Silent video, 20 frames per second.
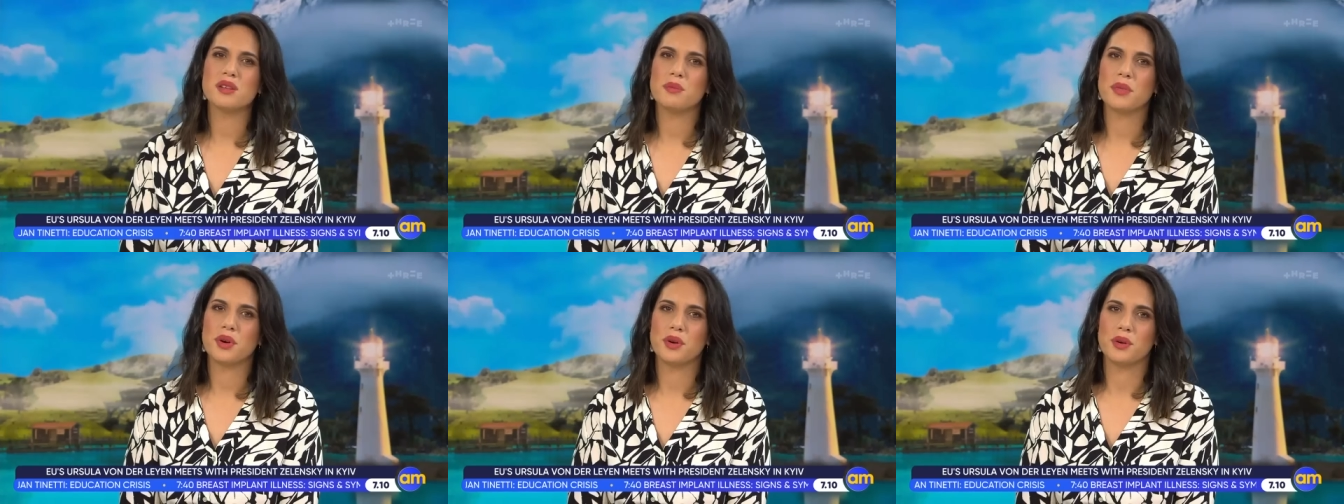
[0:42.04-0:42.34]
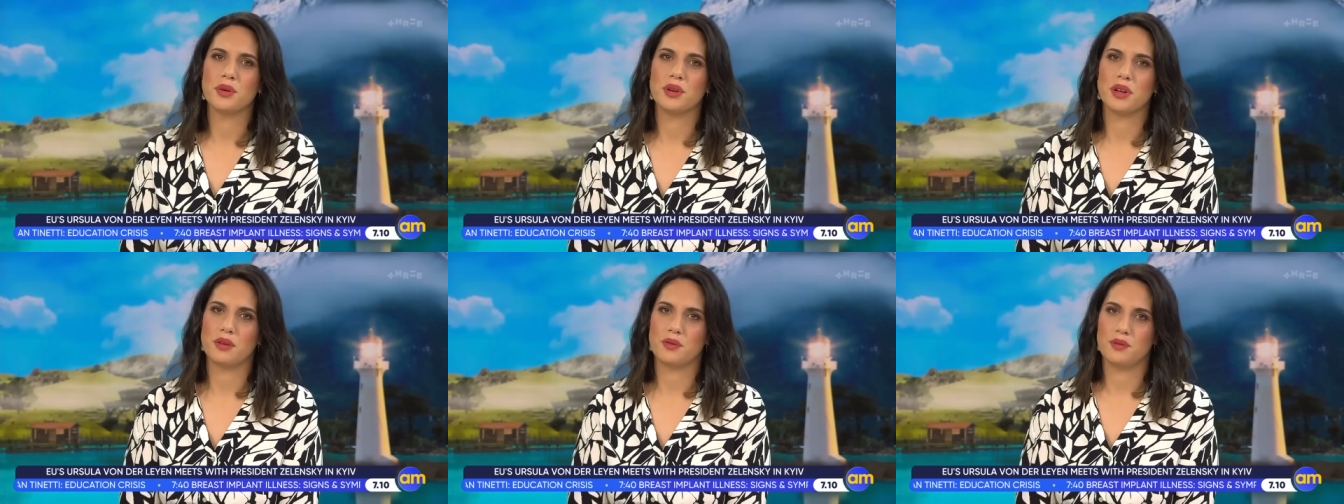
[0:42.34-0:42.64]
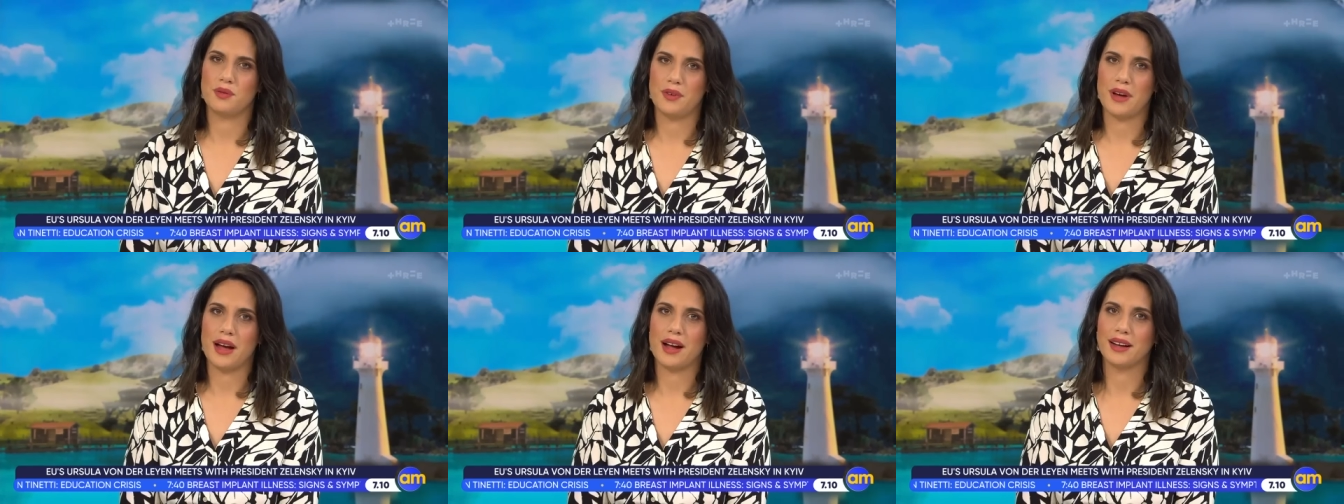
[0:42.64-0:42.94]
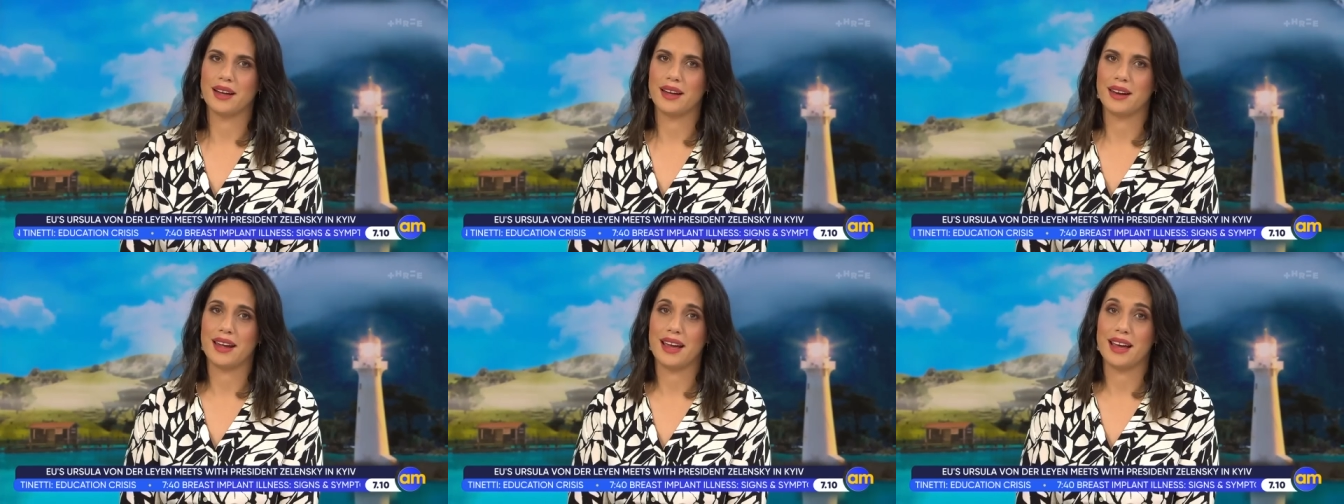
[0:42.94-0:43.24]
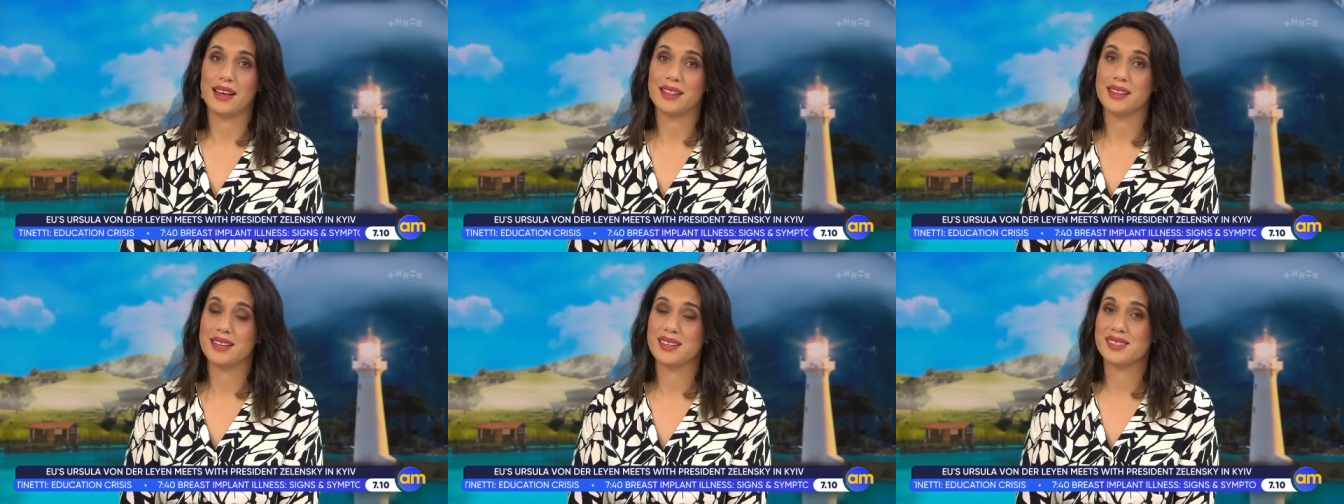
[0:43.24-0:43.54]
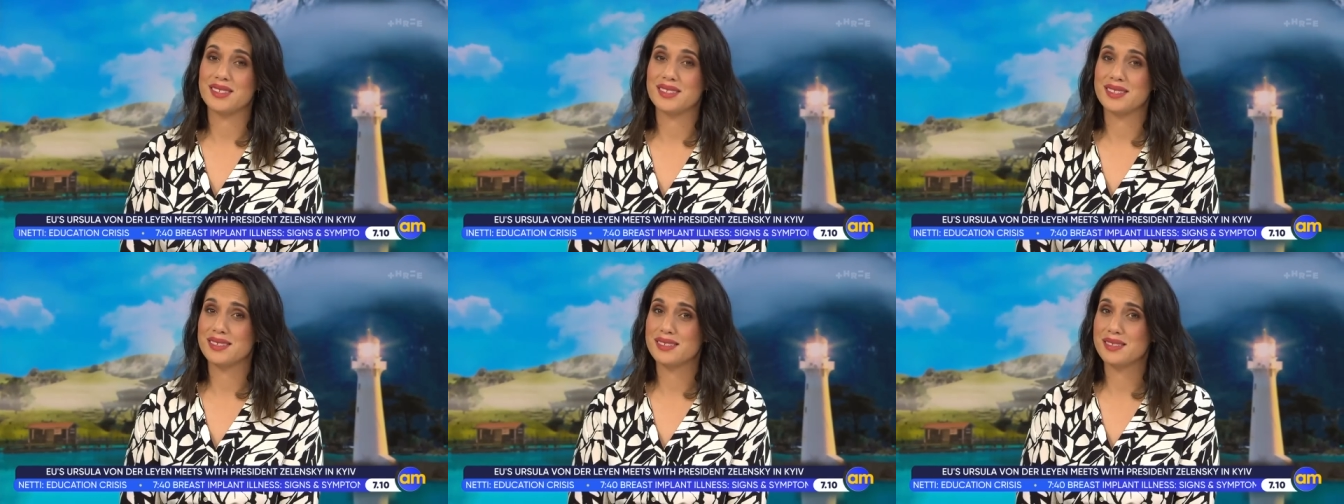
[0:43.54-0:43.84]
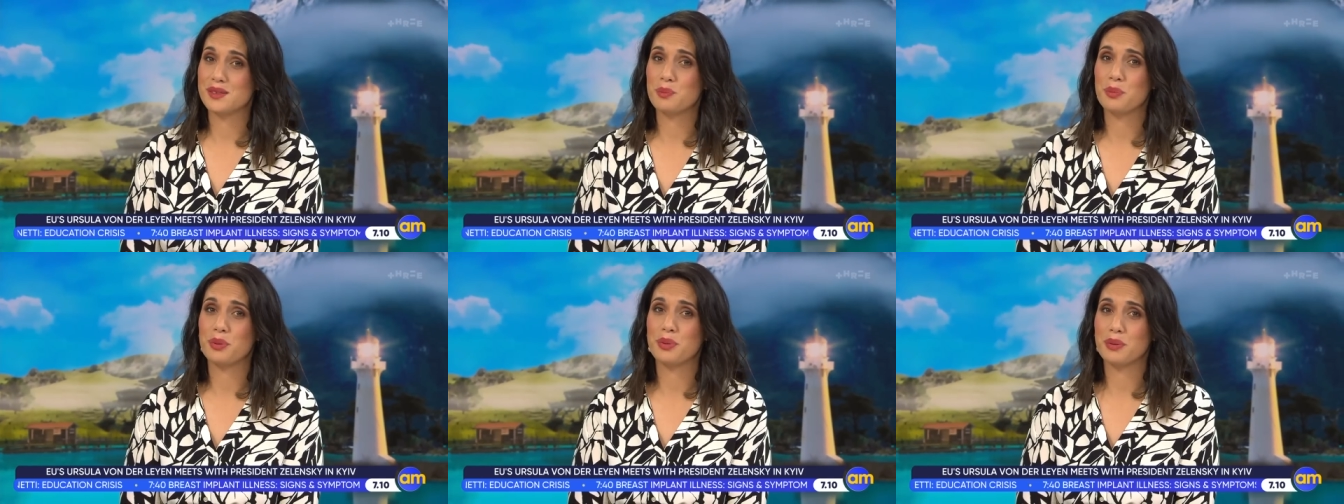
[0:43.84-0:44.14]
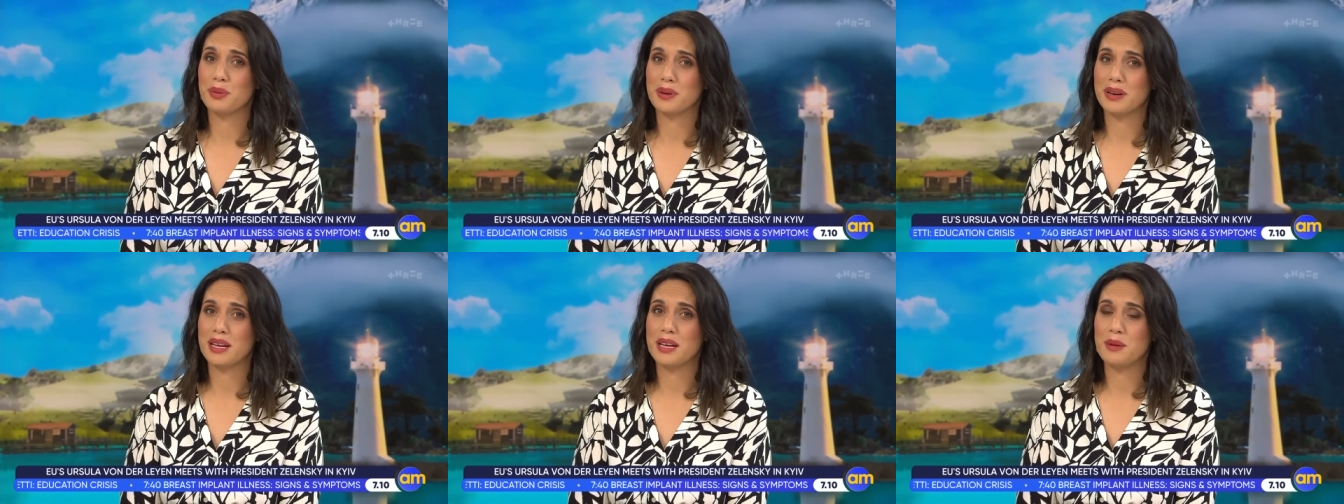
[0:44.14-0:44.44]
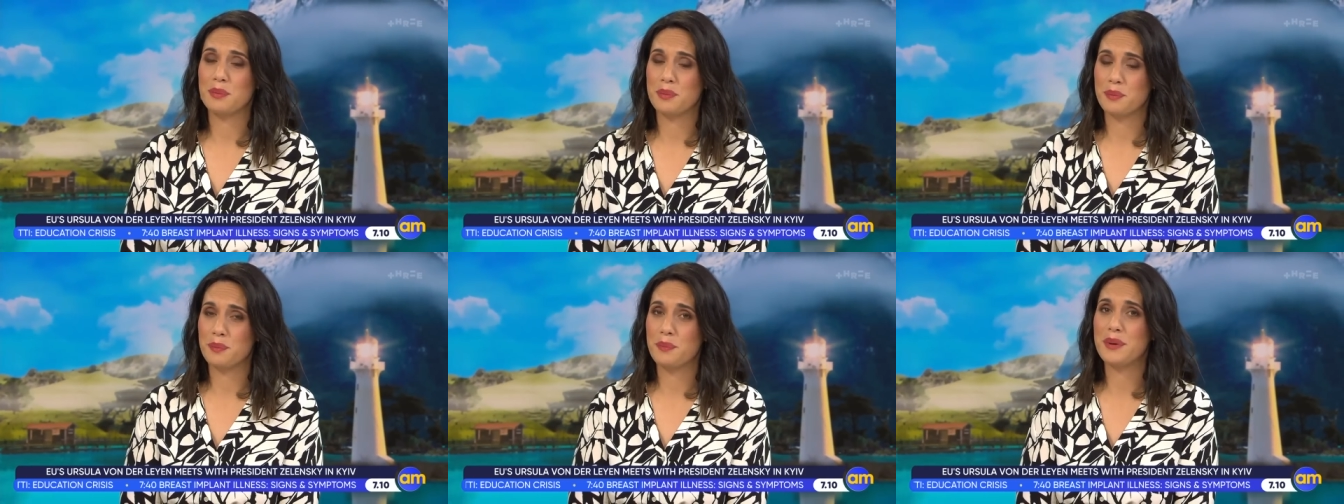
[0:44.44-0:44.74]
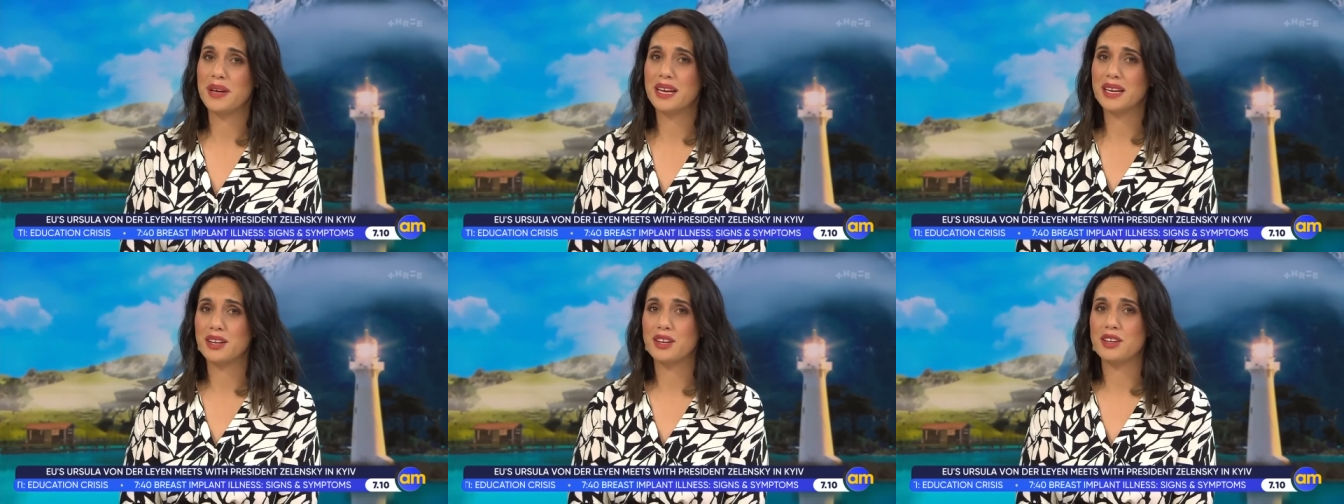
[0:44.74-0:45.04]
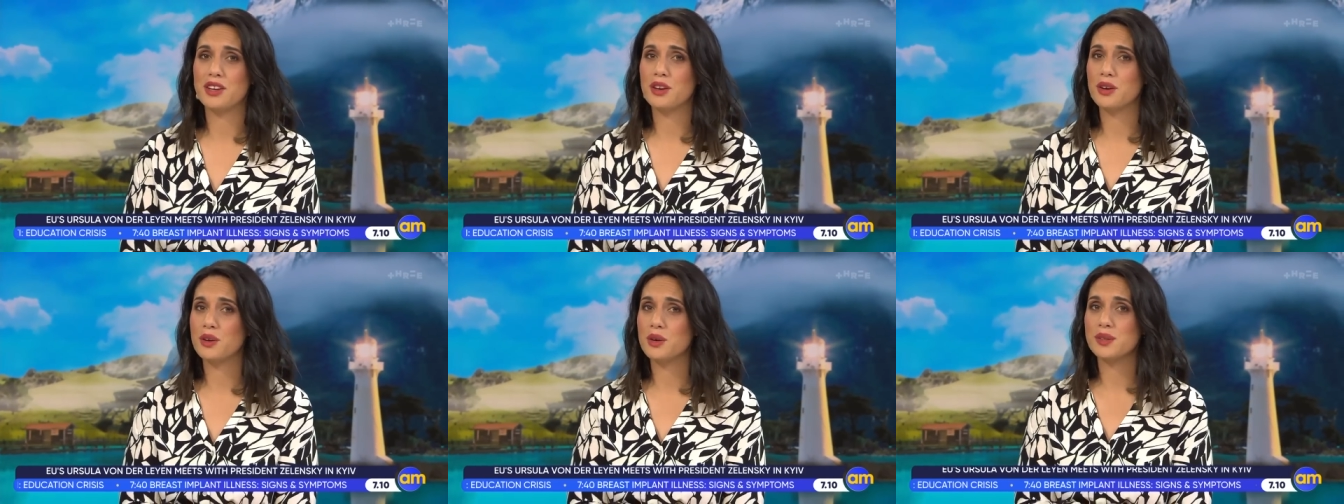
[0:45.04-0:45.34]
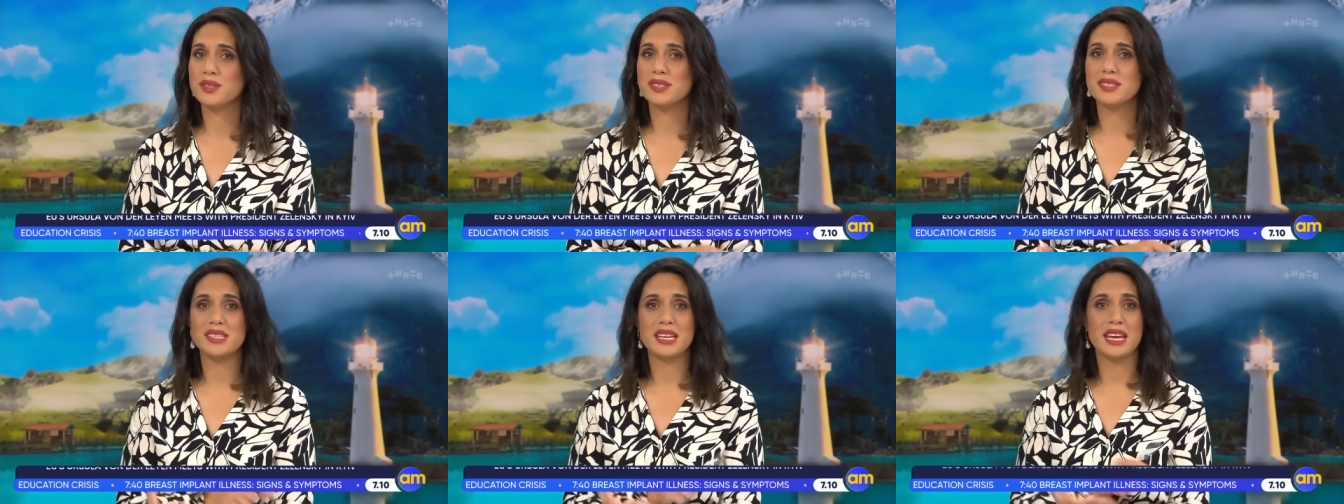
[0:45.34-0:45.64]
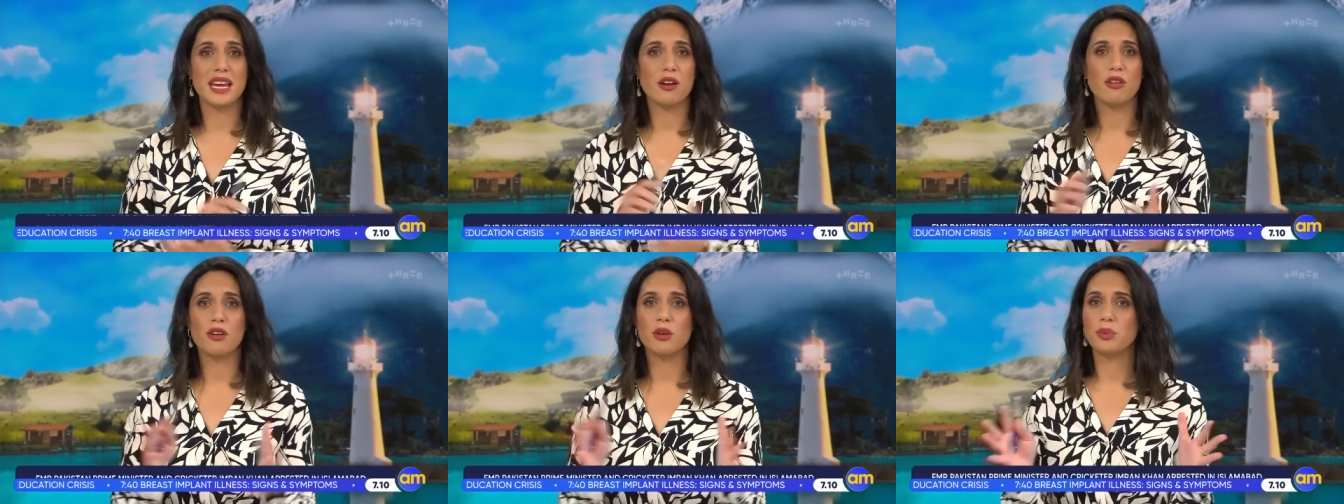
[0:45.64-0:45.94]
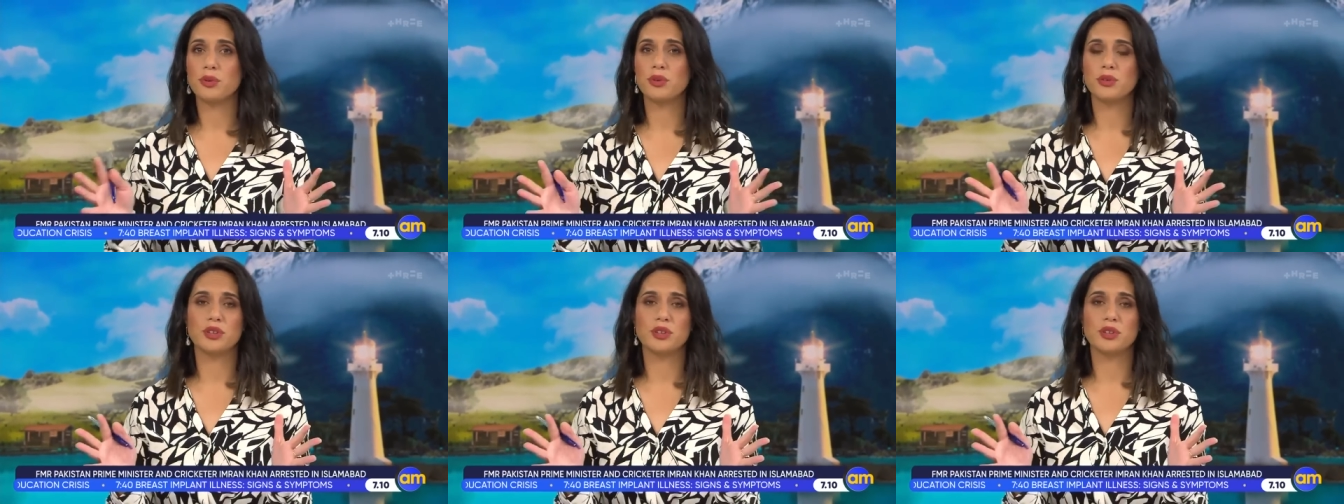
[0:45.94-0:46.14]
mood in Whangarei? This is pretty big news, terrible